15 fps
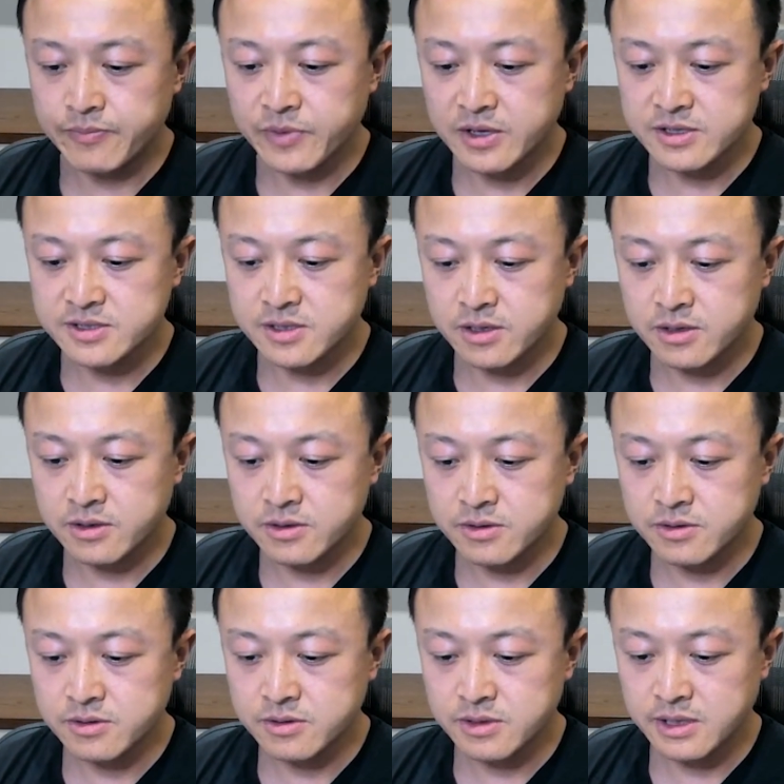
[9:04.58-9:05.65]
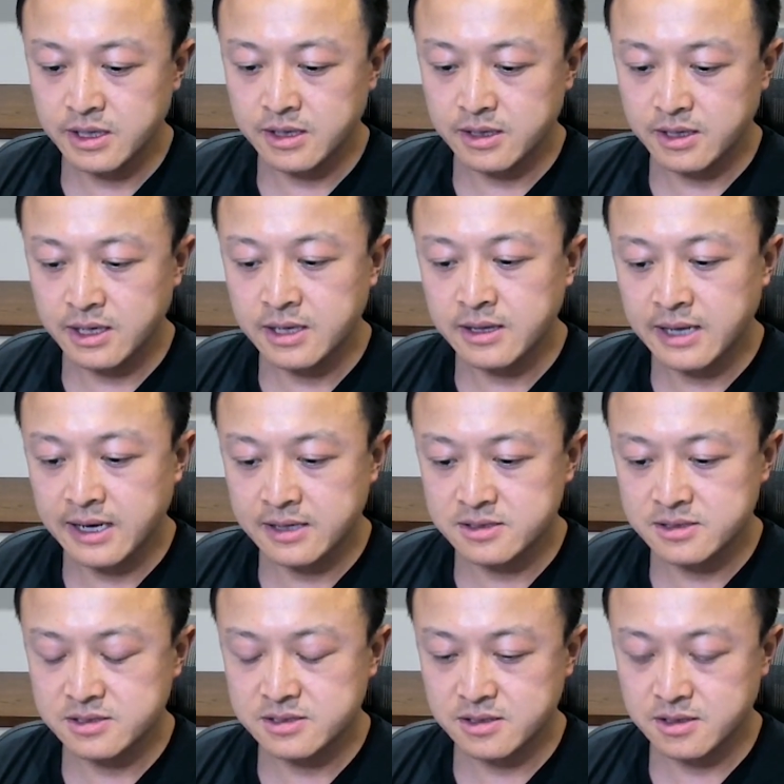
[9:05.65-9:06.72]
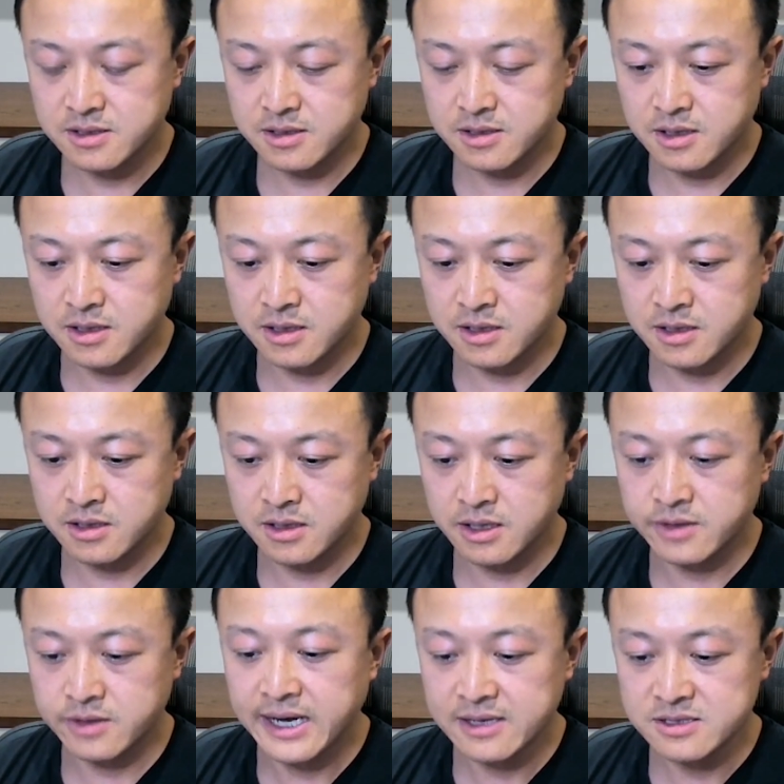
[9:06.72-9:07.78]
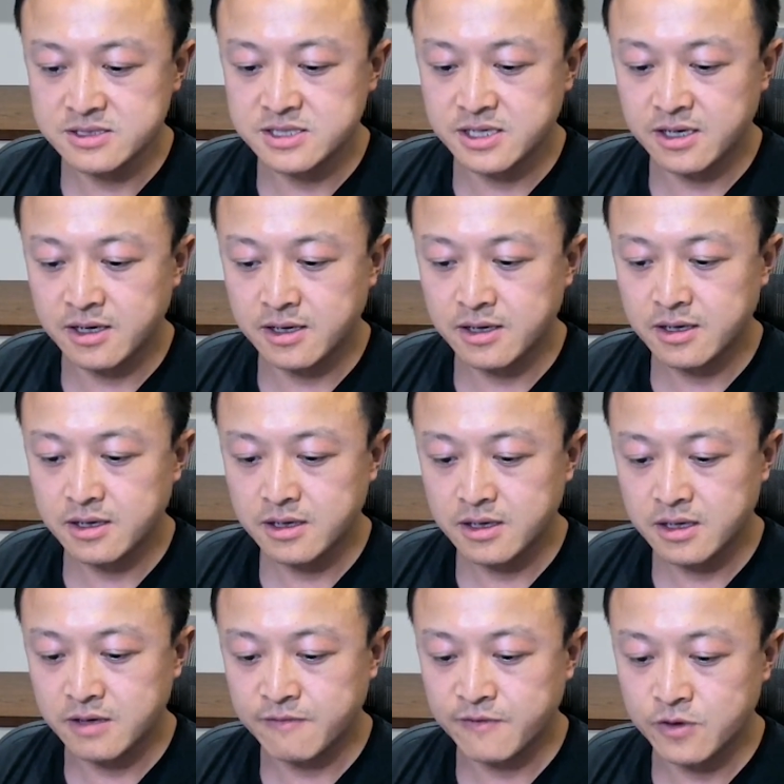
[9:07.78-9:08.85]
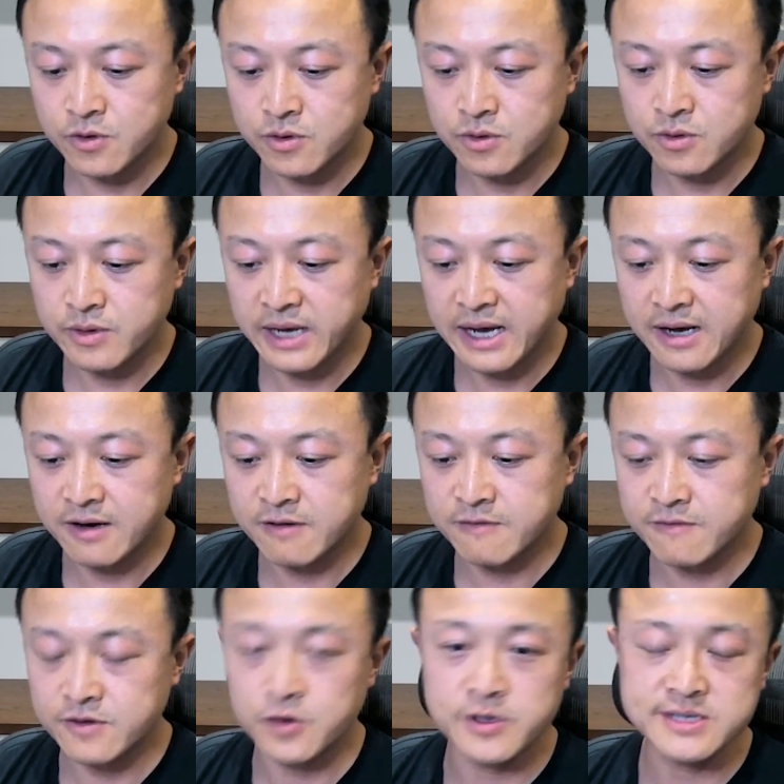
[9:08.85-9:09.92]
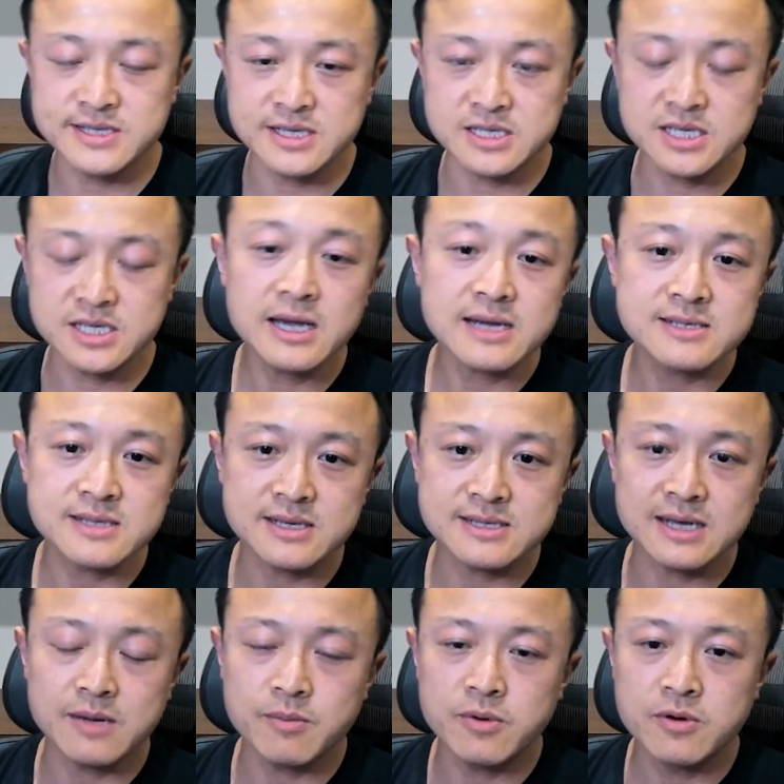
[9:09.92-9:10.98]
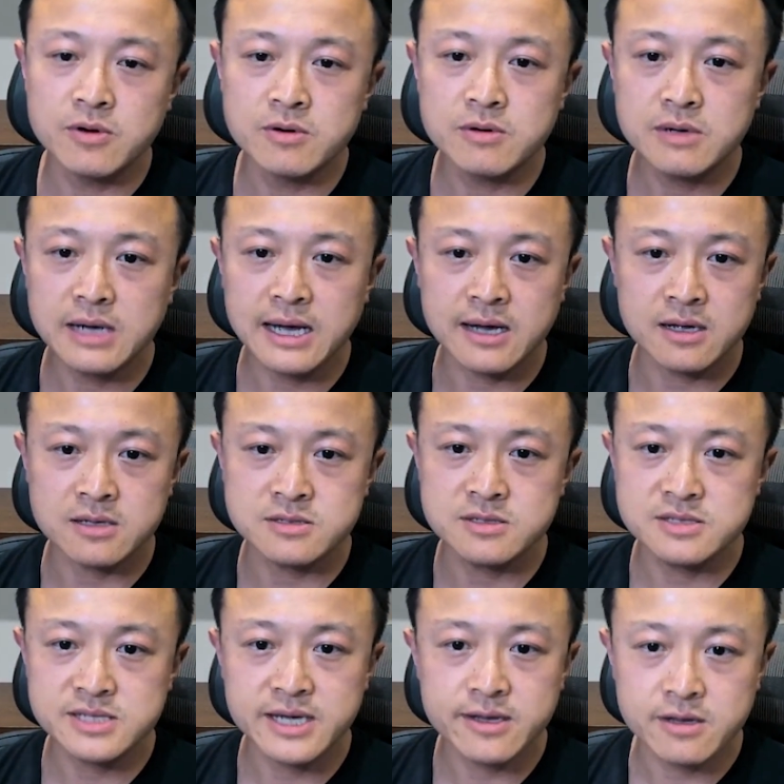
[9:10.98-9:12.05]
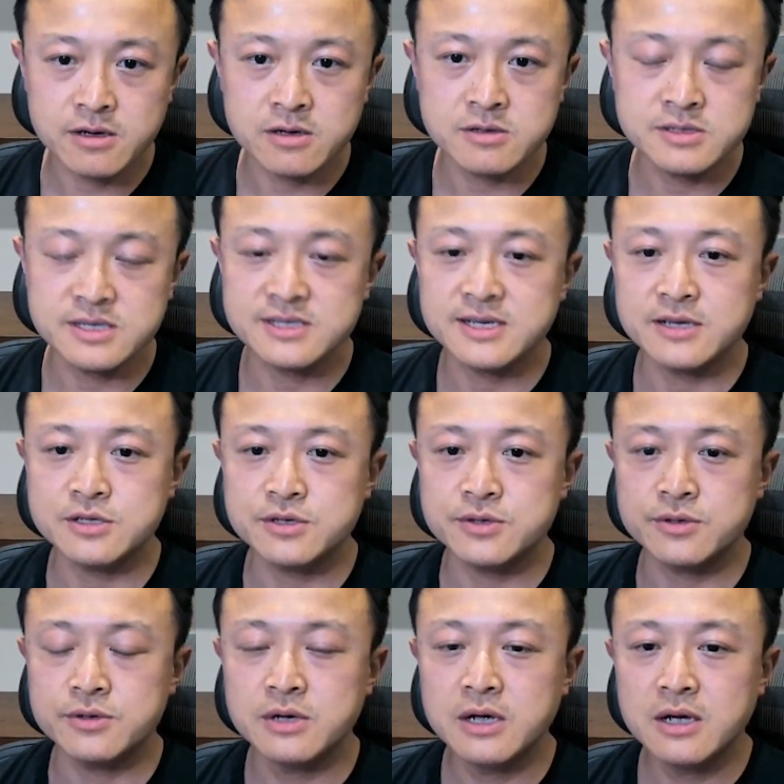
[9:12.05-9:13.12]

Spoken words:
So in that analogy, if you have USDT as an example and Tether decide to